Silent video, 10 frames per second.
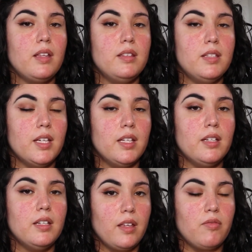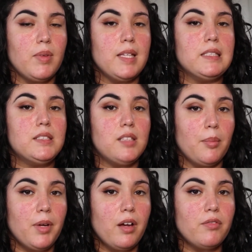it did give me
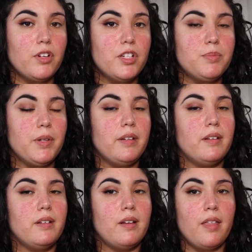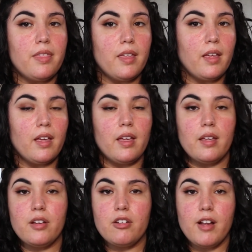some coverage, but nothing
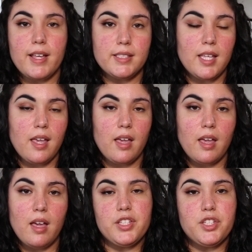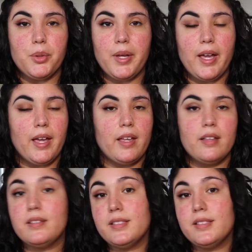crazy. It's okay.